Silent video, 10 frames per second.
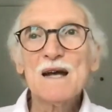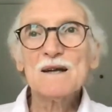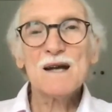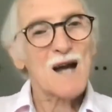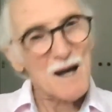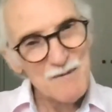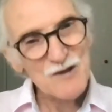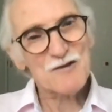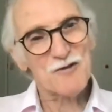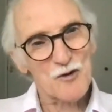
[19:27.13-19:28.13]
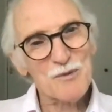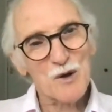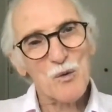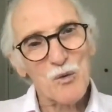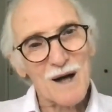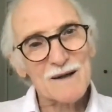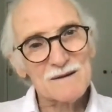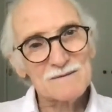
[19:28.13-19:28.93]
Like, I'm into Formula One.